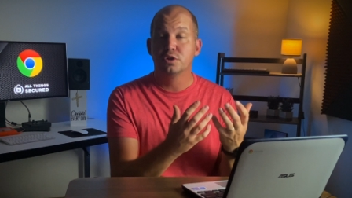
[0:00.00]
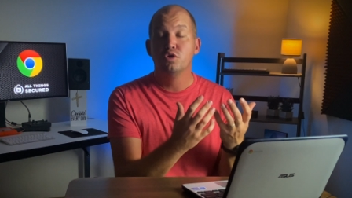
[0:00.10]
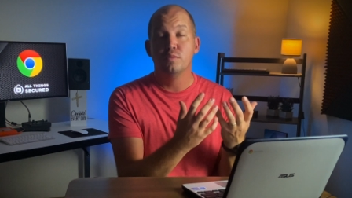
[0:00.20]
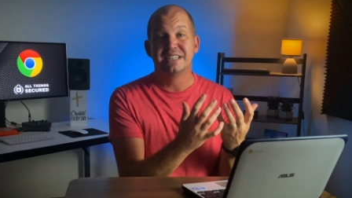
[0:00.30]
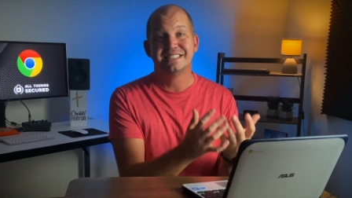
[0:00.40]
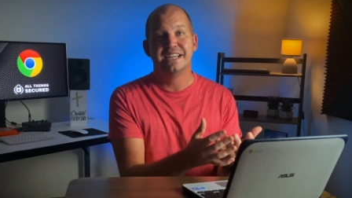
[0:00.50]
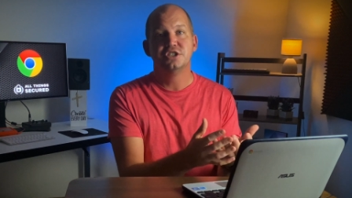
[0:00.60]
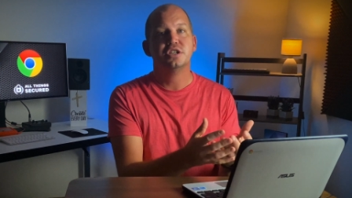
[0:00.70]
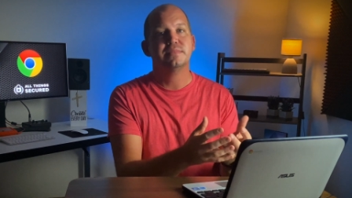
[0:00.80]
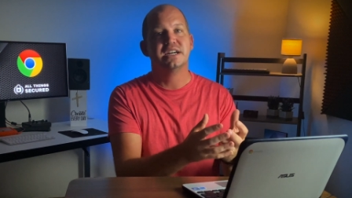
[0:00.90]
Chrome
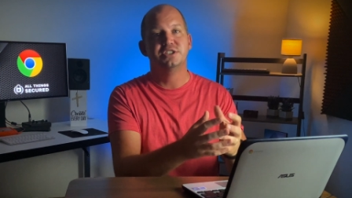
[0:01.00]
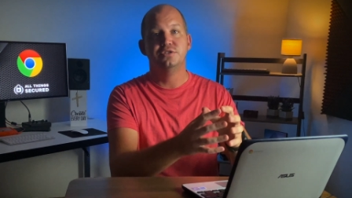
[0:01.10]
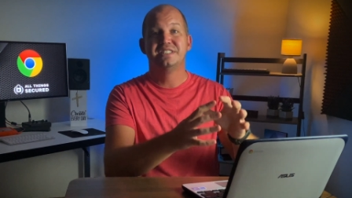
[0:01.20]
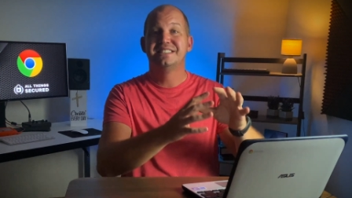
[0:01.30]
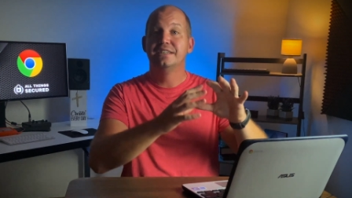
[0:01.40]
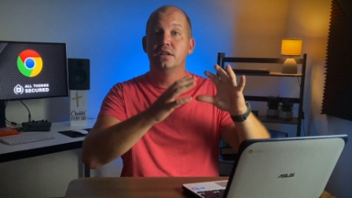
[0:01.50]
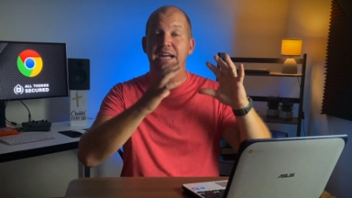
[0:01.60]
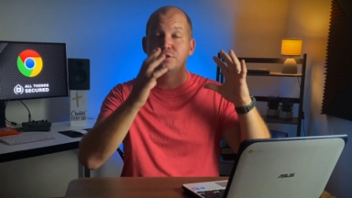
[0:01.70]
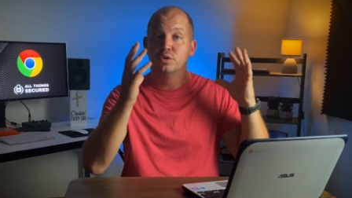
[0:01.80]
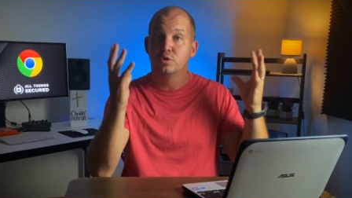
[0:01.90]
extension because you'd still
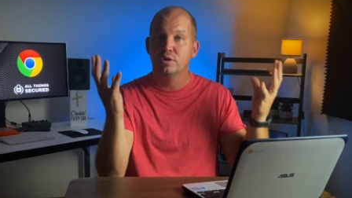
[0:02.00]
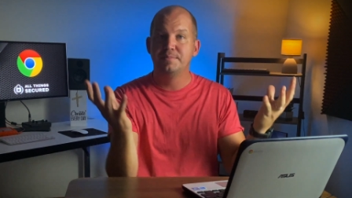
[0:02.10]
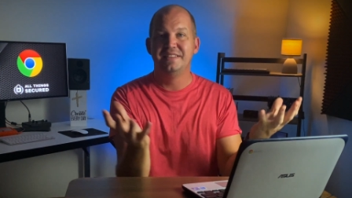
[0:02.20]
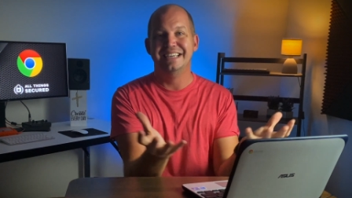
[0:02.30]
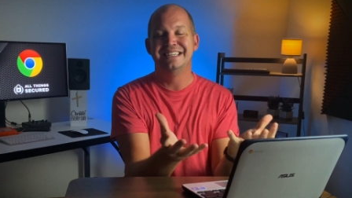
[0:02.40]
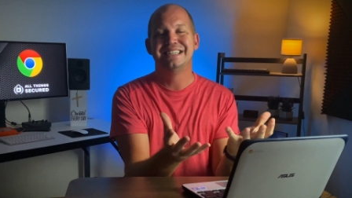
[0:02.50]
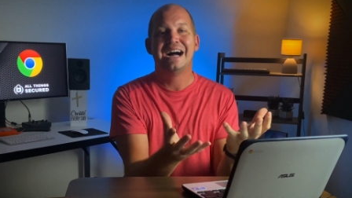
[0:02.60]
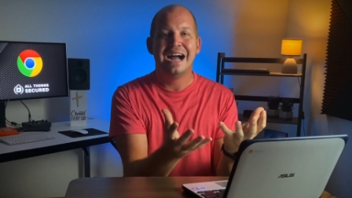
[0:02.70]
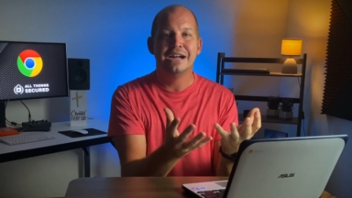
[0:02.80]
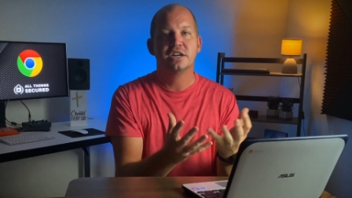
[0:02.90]
like to encrypt the
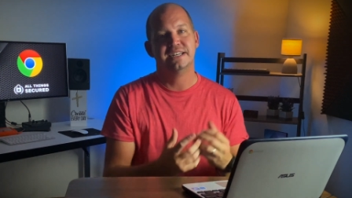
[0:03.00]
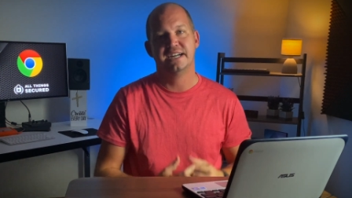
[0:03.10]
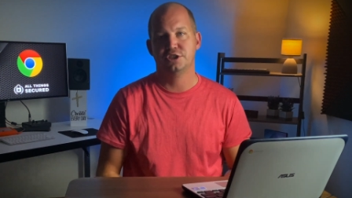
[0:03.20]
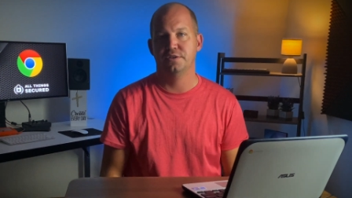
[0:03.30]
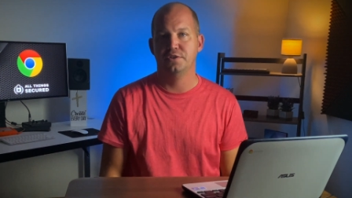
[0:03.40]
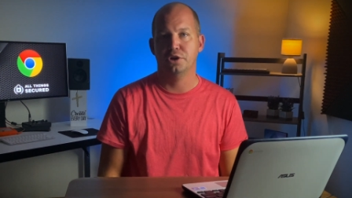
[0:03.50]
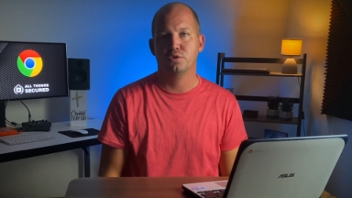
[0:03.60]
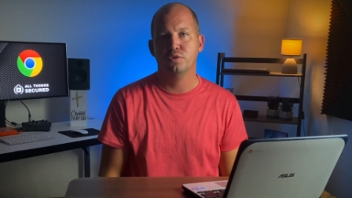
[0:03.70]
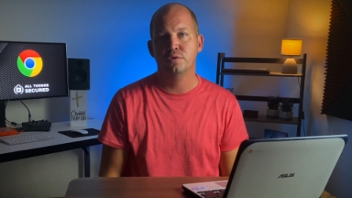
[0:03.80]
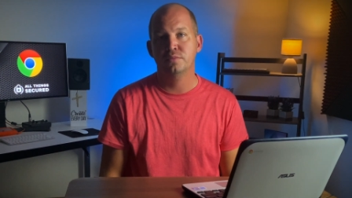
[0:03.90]
entire connection for your
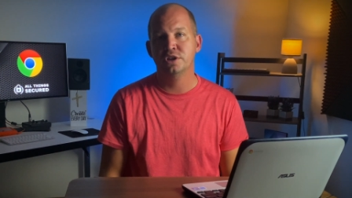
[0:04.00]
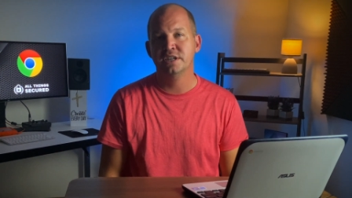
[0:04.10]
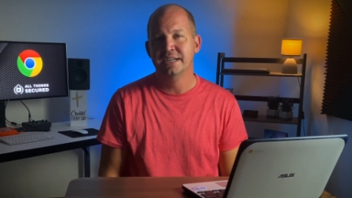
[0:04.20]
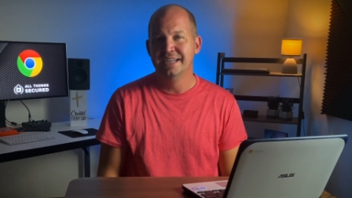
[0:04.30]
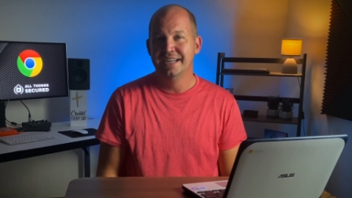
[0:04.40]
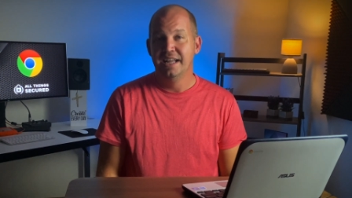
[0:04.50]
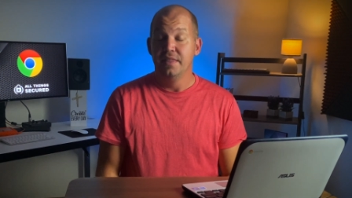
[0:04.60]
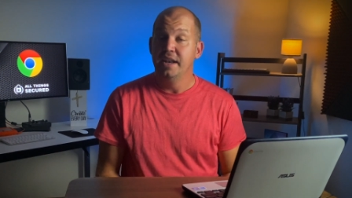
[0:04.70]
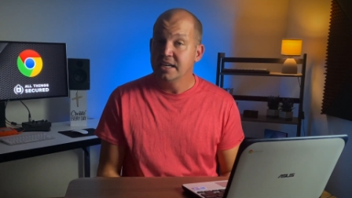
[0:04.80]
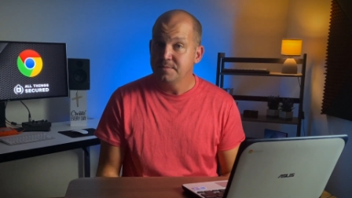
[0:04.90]
Chromebook,
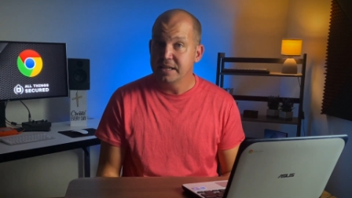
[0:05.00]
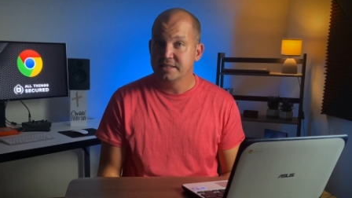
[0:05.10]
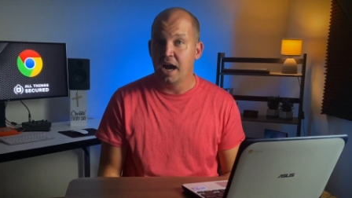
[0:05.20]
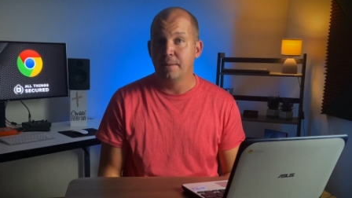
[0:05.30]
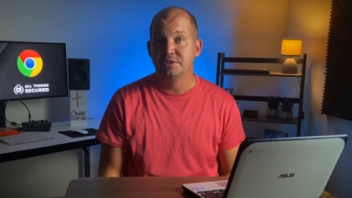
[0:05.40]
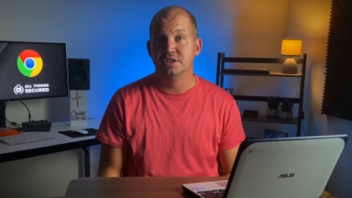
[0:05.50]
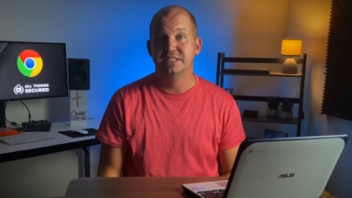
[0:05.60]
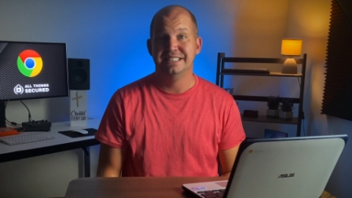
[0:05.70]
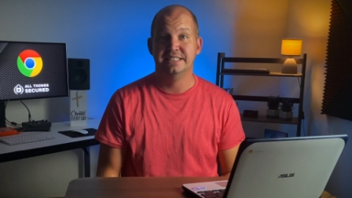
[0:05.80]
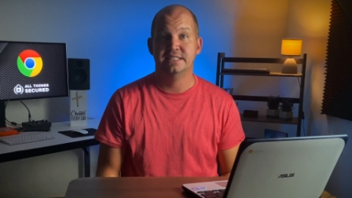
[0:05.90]
the next best option
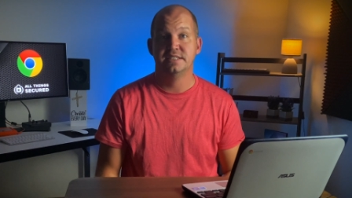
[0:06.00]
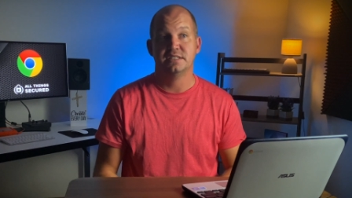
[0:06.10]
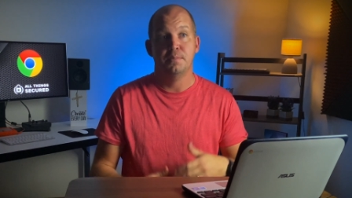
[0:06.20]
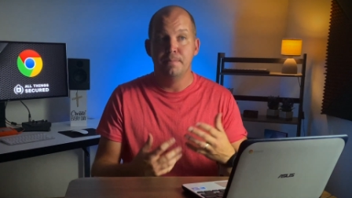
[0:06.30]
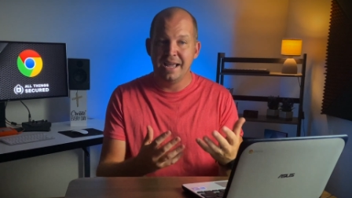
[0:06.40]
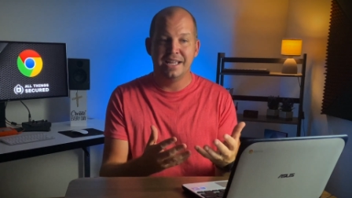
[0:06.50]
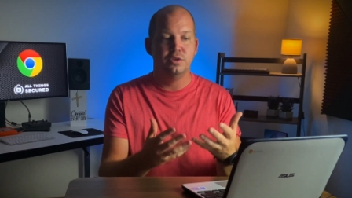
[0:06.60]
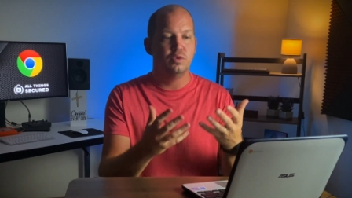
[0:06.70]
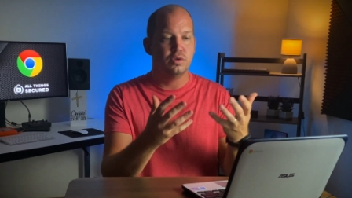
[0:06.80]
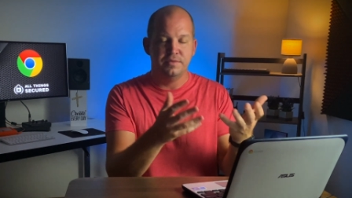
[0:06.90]
is a
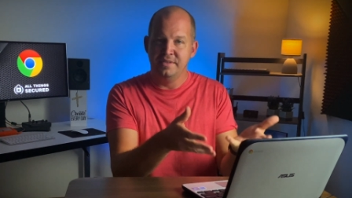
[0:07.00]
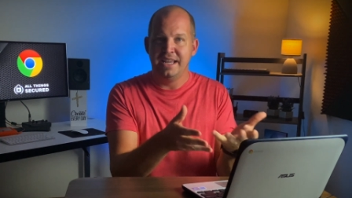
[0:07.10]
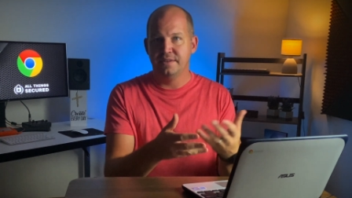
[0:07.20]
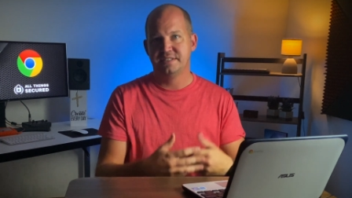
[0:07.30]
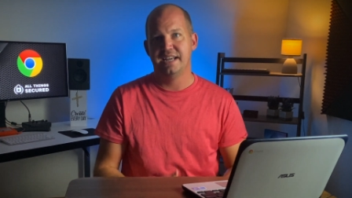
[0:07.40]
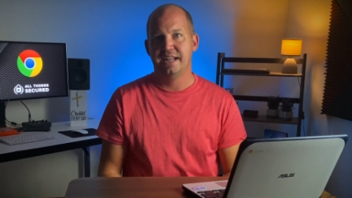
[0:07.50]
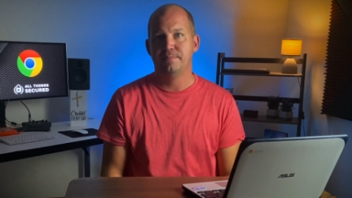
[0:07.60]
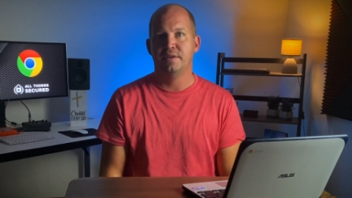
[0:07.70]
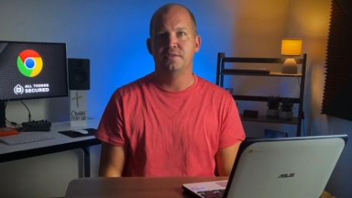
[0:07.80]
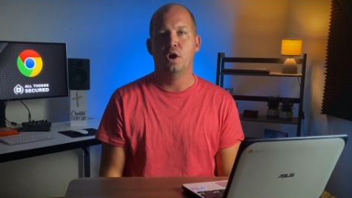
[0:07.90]
manual native
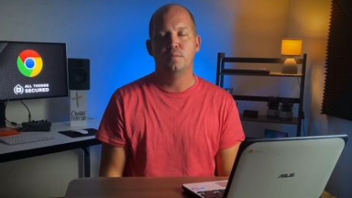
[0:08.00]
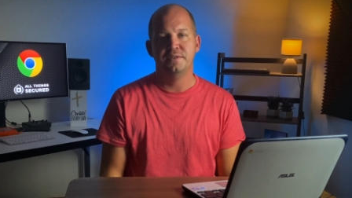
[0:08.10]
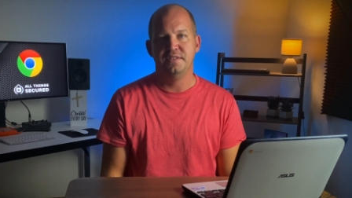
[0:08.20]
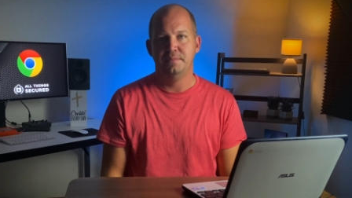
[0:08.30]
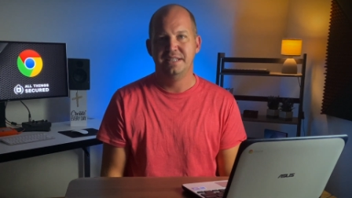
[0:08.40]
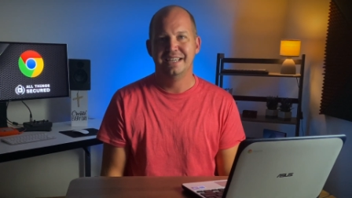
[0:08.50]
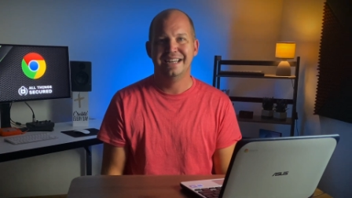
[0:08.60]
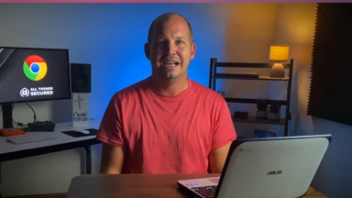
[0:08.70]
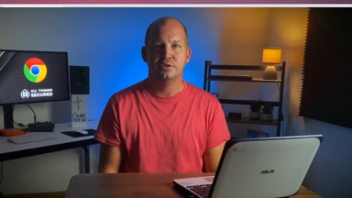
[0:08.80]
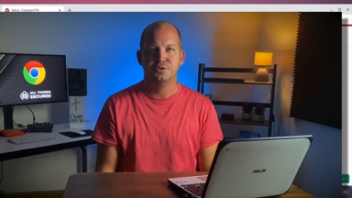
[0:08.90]
setup of the
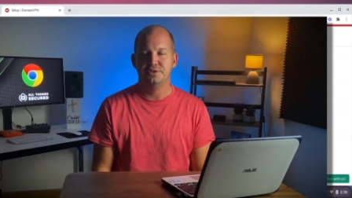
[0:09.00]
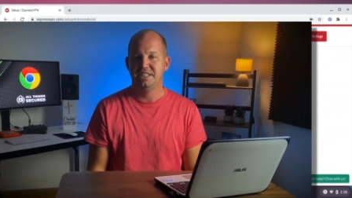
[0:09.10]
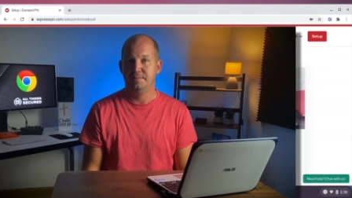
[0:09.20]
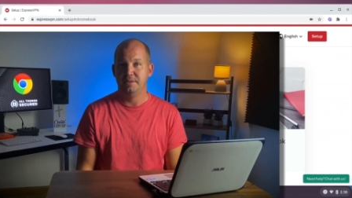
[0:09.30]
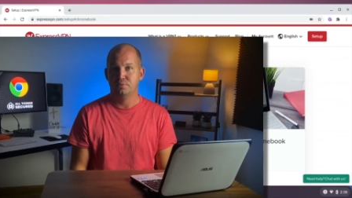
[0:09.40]
OpenVPN L2TP